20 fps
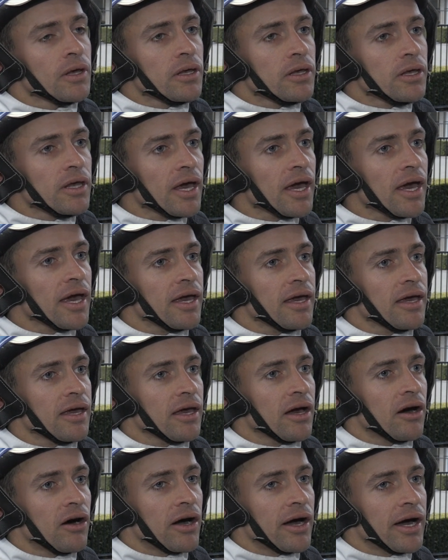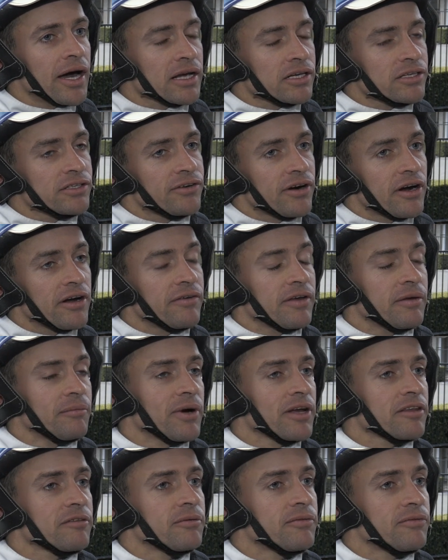Yeah, I actually drove him
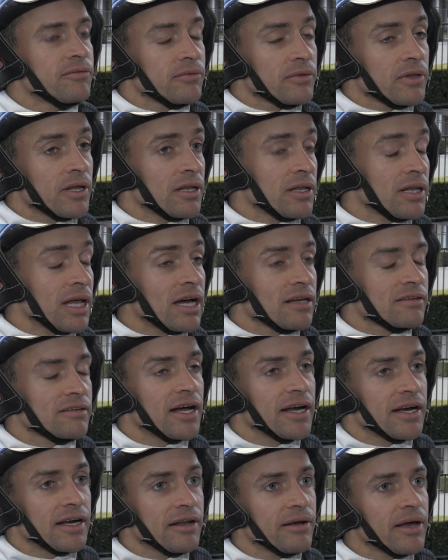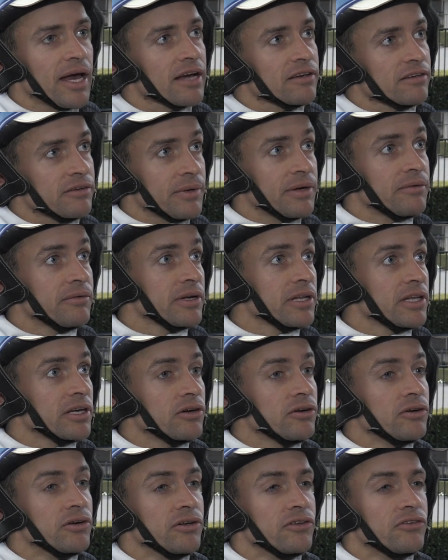once last start, and he actually went really
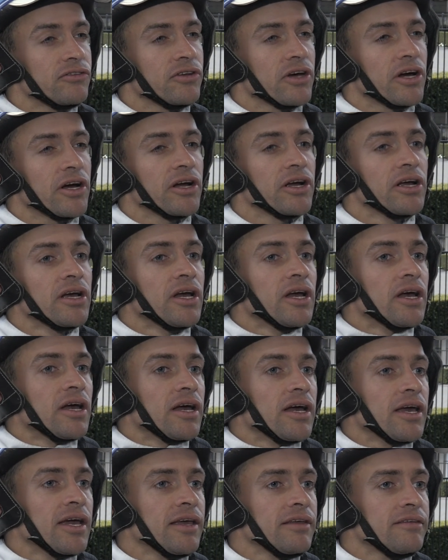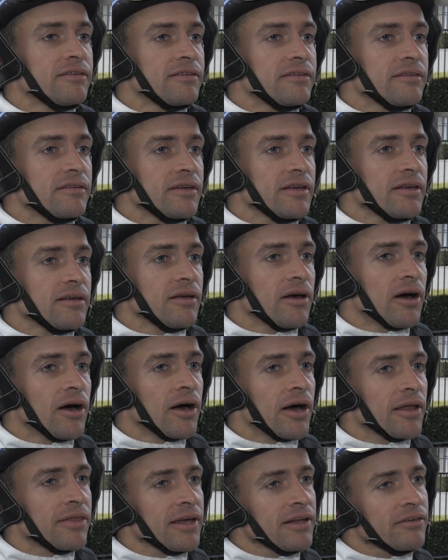good. So he's uh,
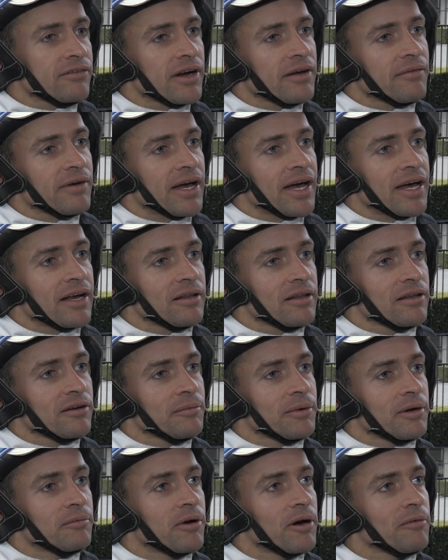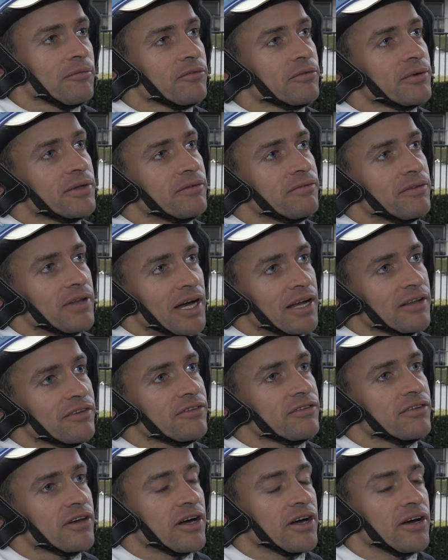I think Trevor had a little bit of problems with the
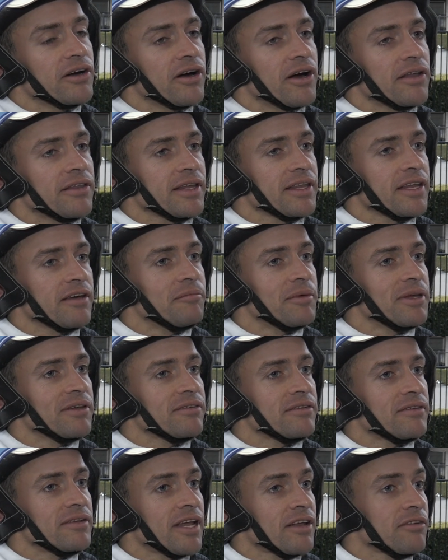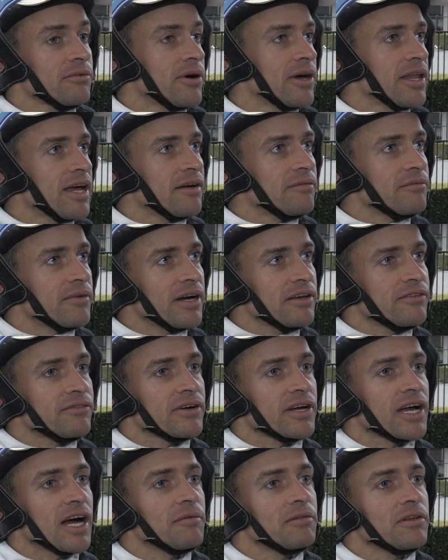floods, so I think they've missed. That's why they haven't raced
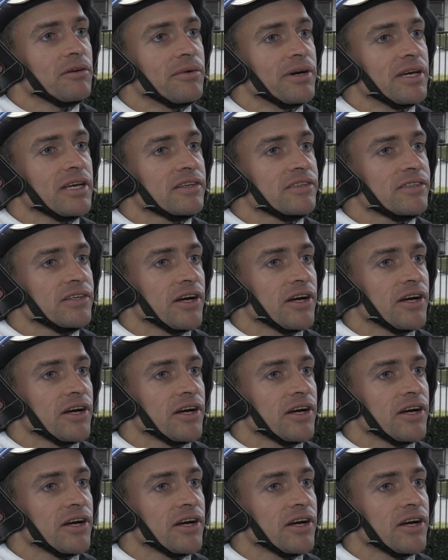for a couple of weeks.